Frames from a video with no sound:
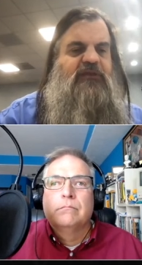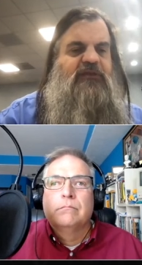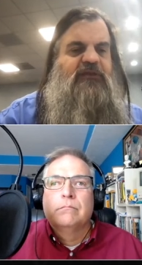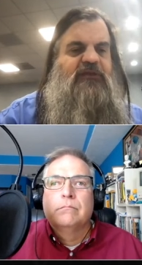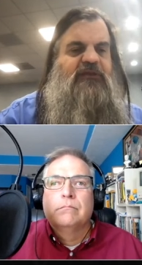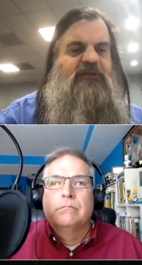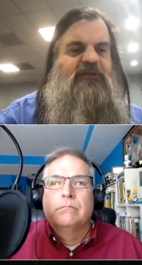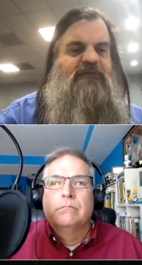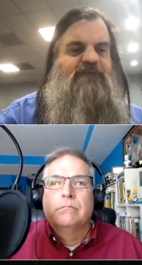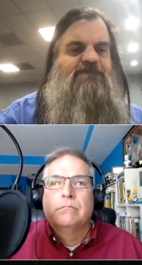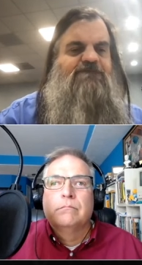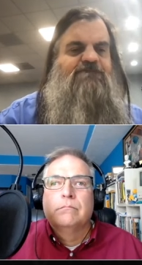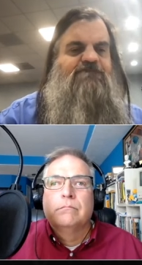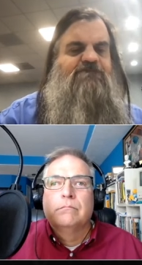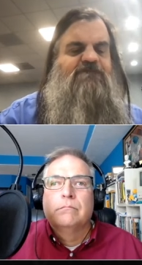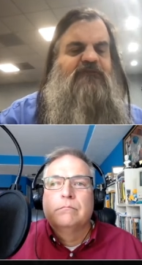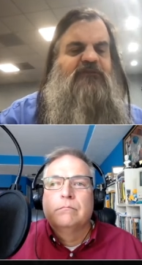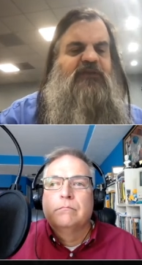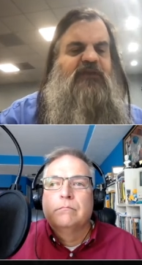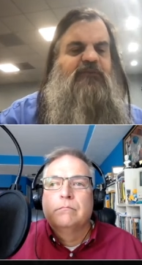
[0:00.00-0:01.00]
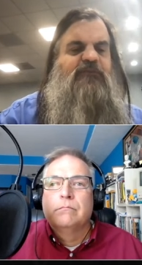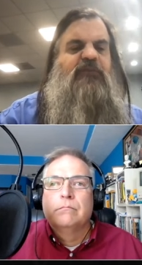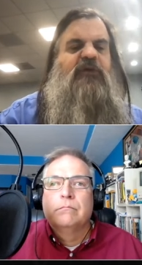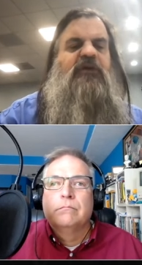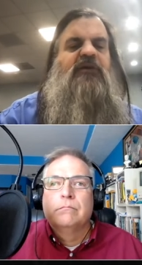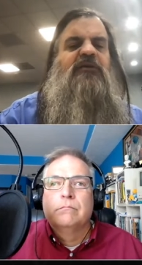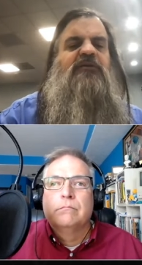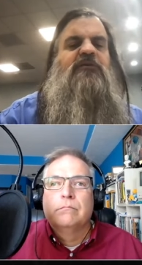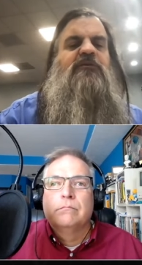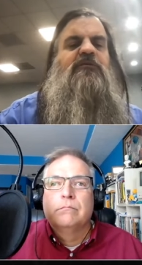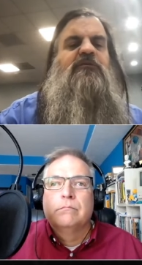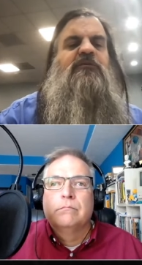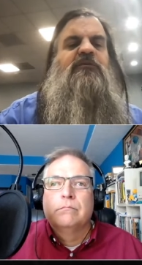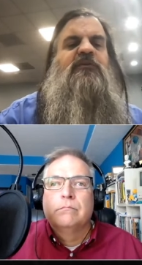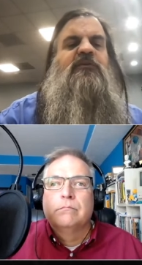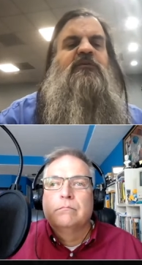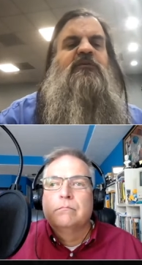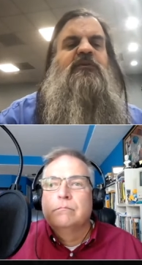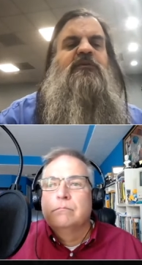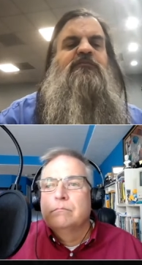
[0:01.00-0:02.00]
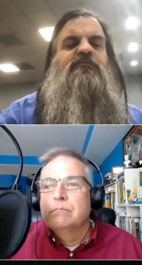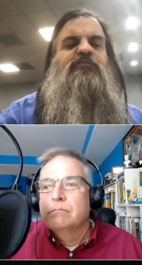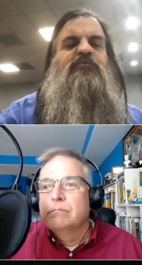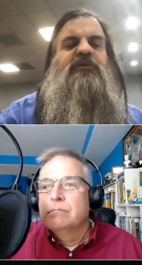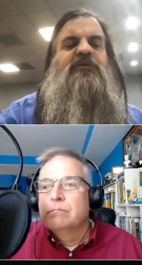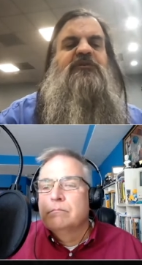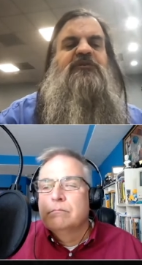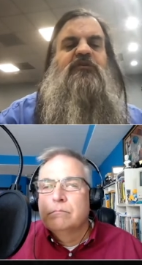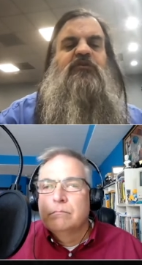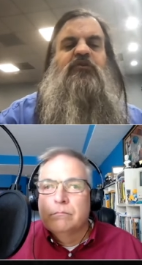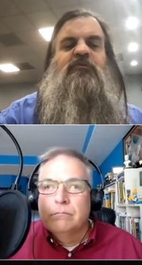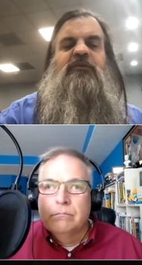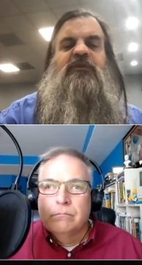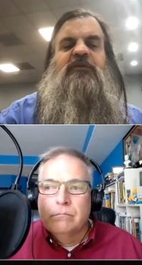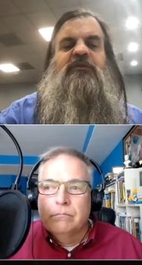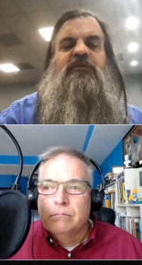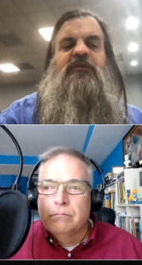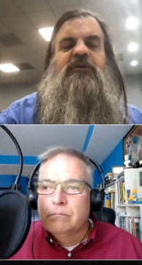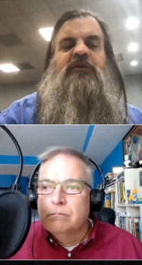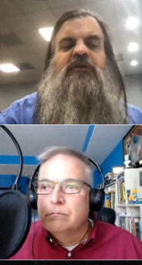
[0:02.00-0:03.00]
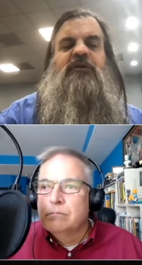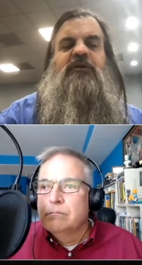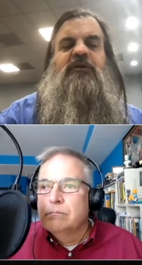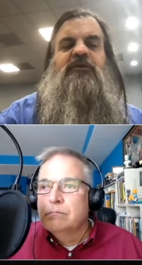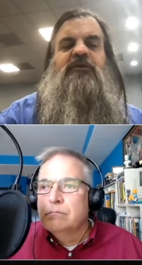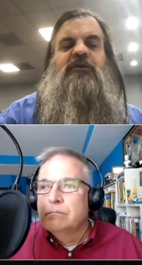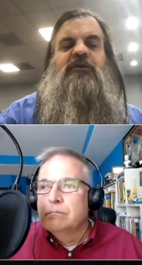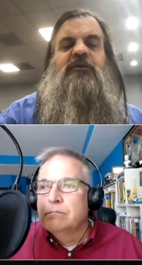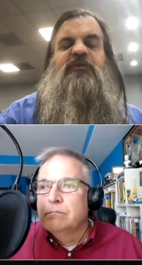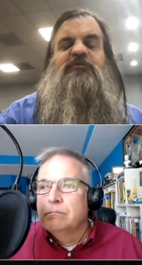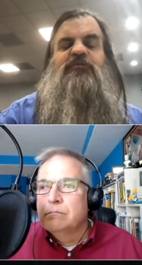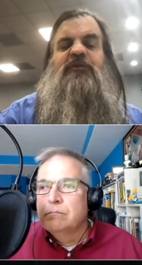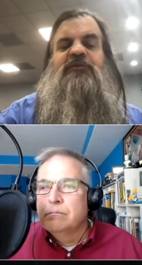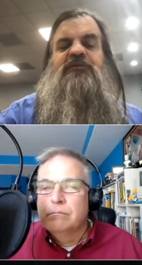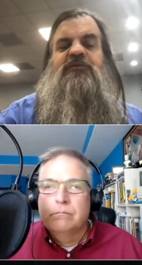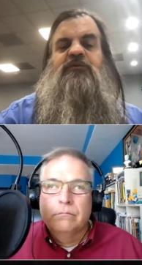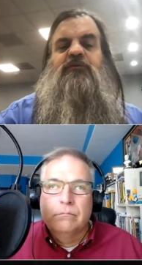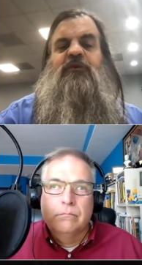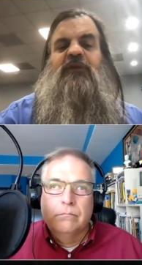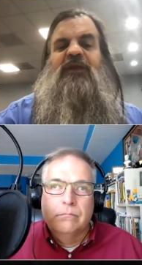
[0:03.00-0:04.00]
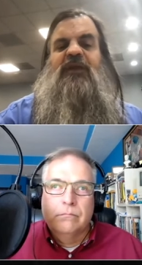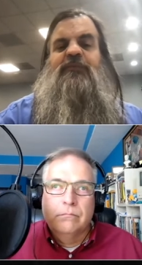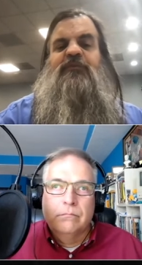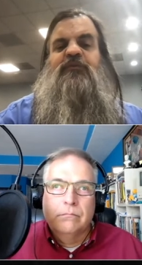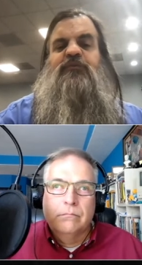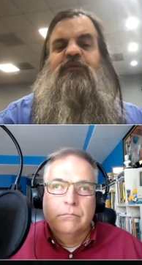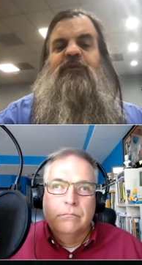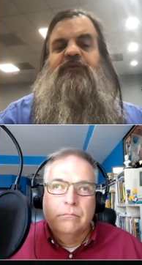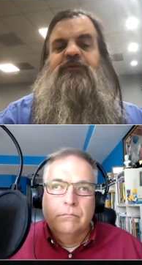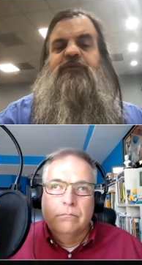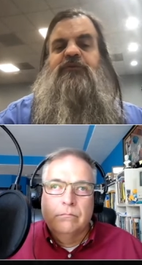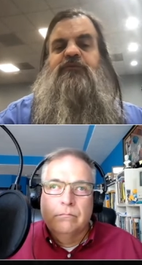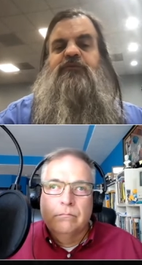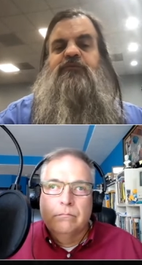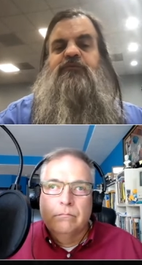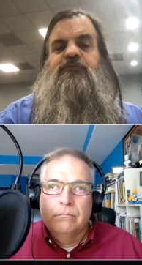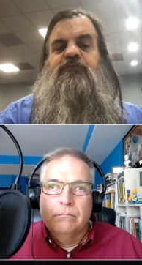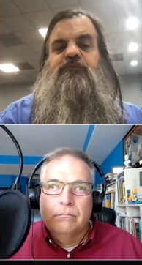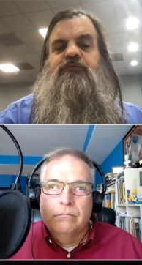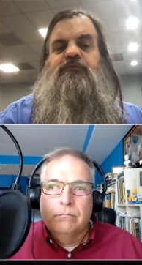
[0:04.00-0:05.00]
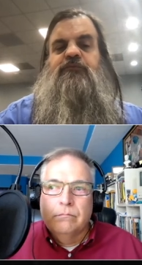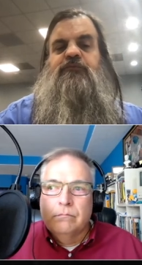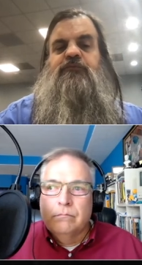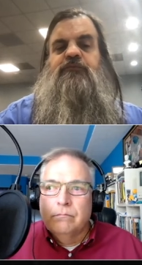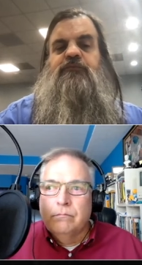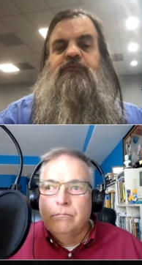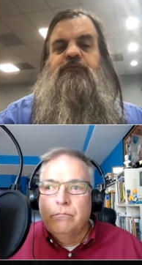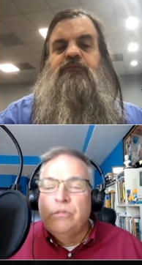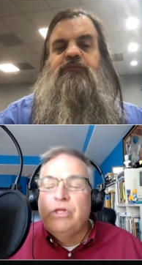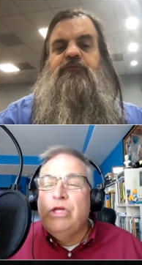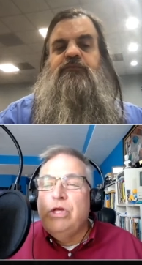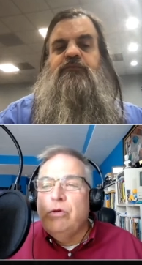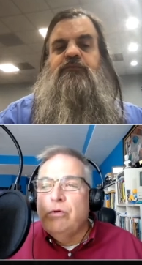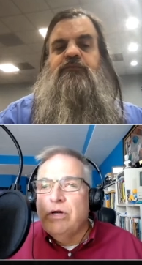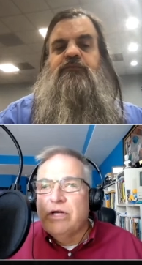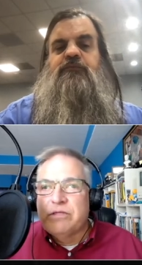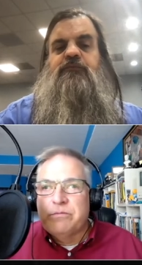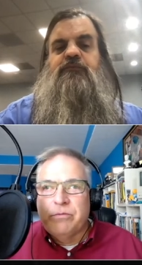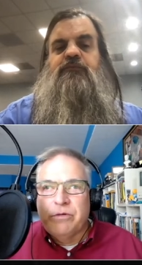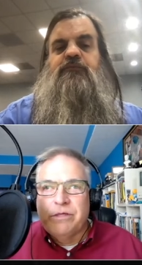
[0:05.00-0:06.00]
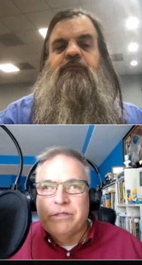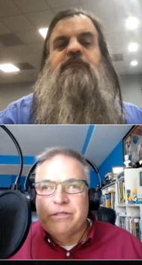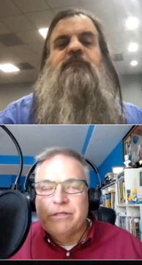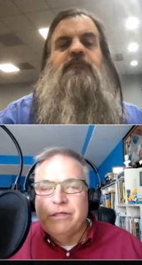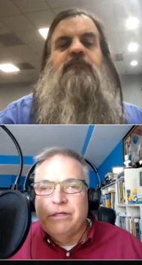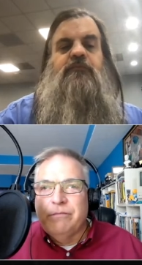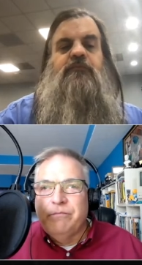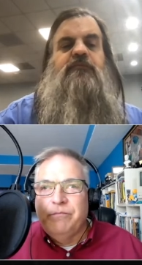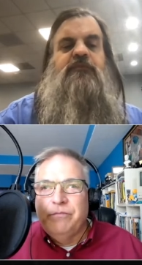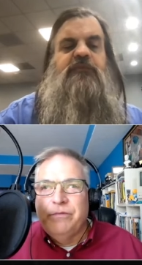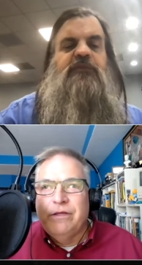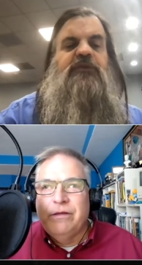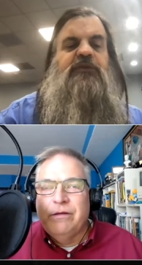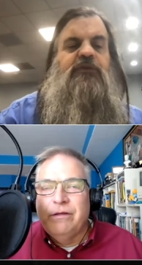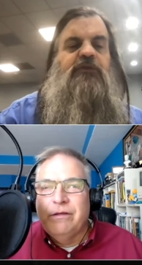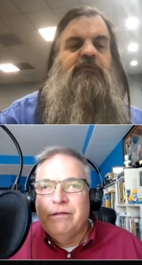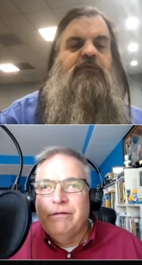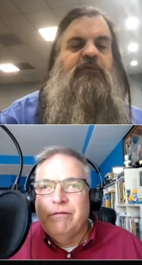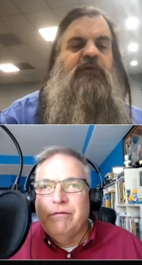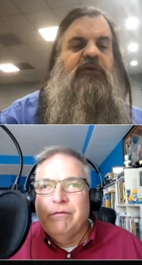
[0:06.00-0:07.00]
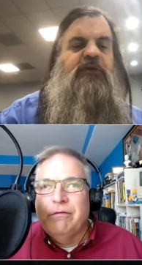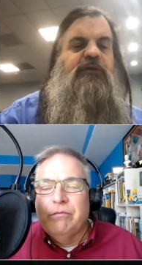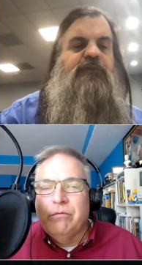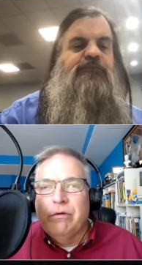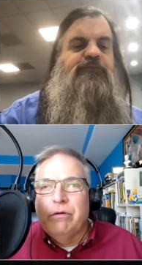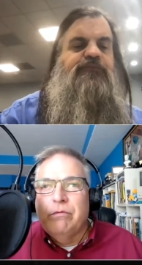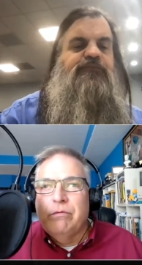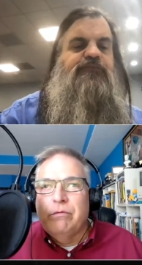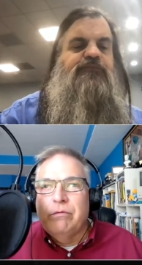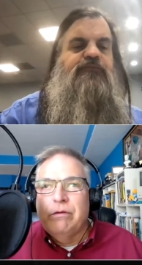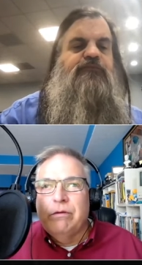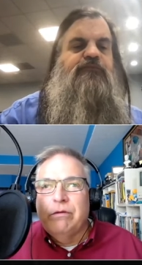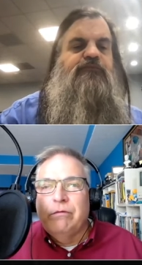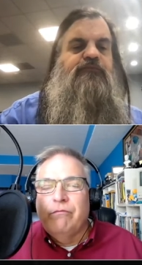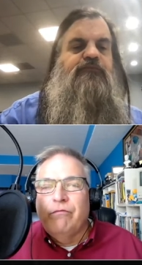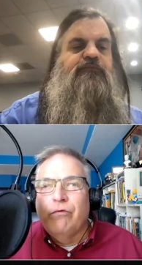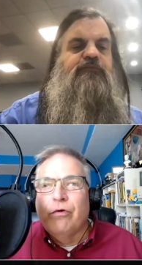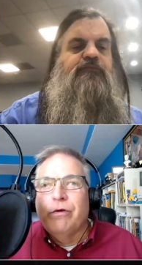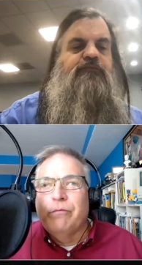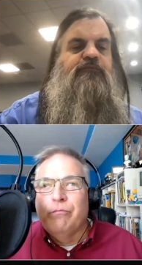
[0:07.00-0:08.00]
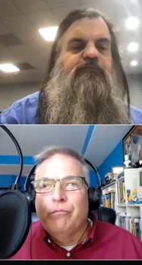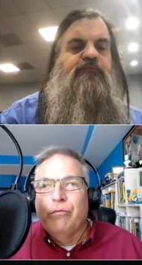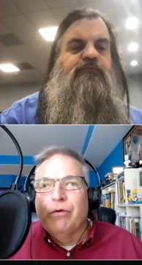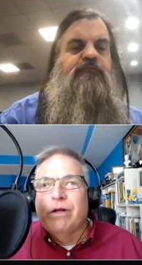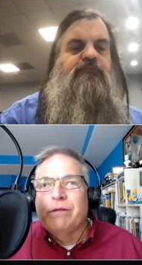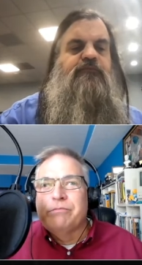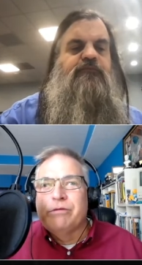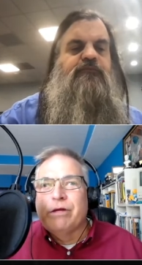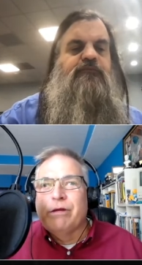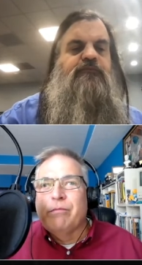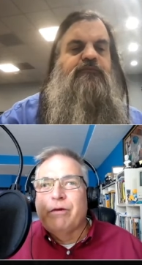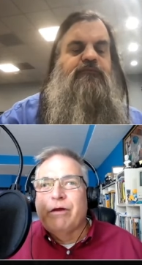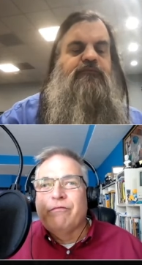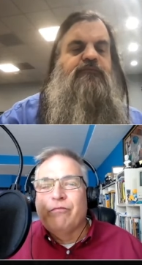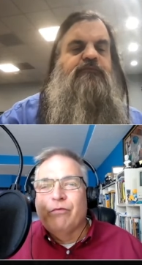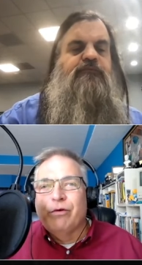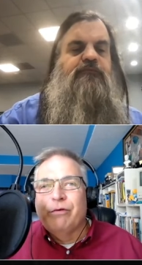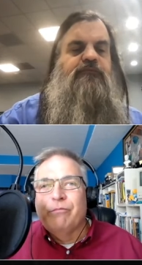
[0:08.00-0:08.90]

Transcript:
Speaker 1: Uh, Tom, uh, you're saying the president. You mean the U.S. Uh, president or campus president?
Speaker 2: The U.S. president. Thank uh, you. Uh, uh, foreign. When I'm talking about foreign